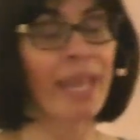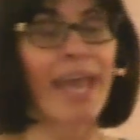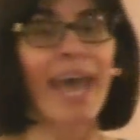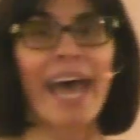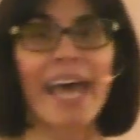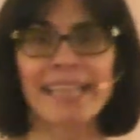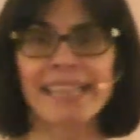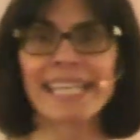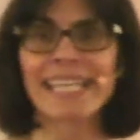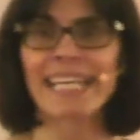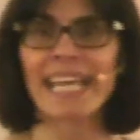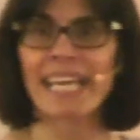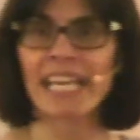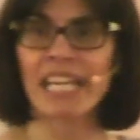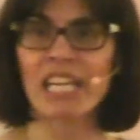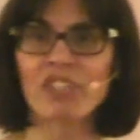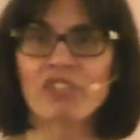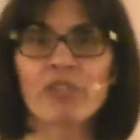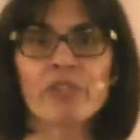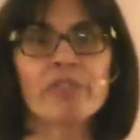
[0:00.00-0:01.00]
At the
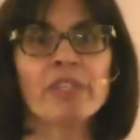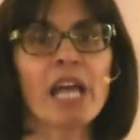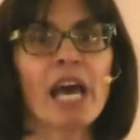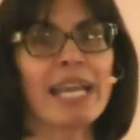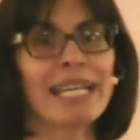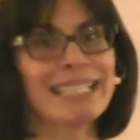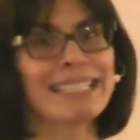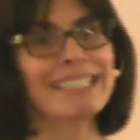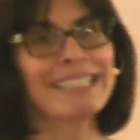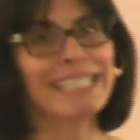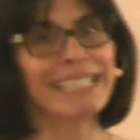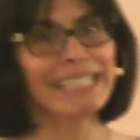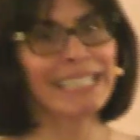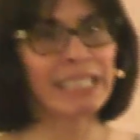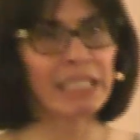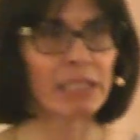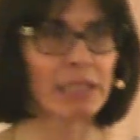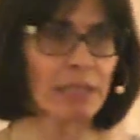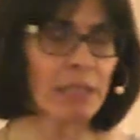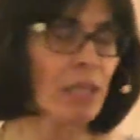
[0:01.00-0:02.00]
age of
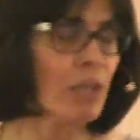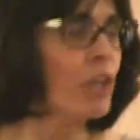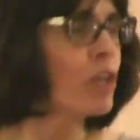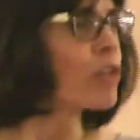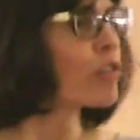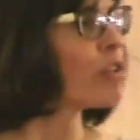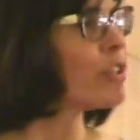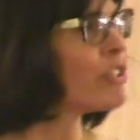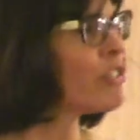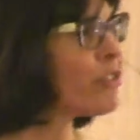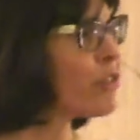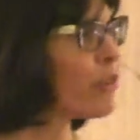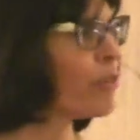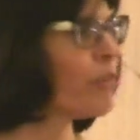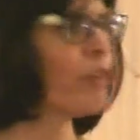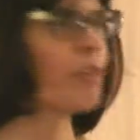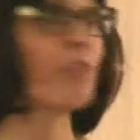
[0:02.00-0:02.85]
19, Christopher